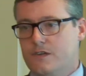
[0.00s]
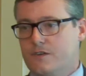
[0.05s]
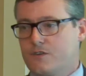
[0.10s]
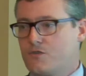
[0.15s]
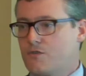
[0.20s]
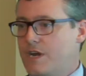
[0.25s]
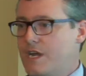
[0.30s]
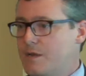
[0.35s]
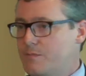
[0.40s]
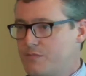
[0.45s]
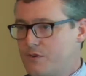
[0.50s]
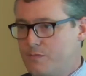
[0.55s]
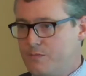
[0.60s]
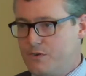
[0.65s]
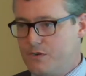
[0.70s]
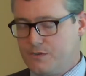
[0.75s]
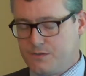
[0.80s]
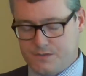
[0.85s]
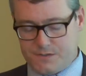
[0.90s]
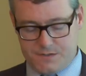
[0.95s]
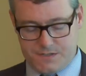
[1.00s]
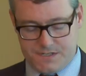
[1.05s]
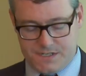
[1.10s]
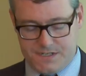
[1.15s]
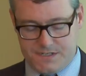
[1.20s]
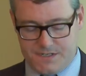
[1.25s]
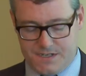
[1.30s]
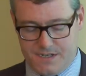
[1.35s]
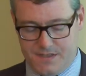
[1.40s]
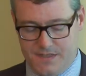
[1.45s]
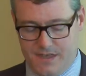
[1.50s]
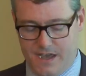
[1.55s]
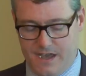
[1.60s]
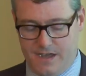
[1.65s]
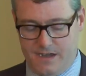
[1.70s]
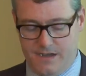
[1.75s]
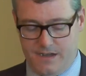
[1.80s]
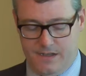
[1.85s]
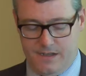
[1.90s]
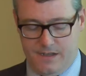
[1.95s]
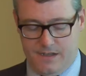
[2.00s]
grant proposals, things like that,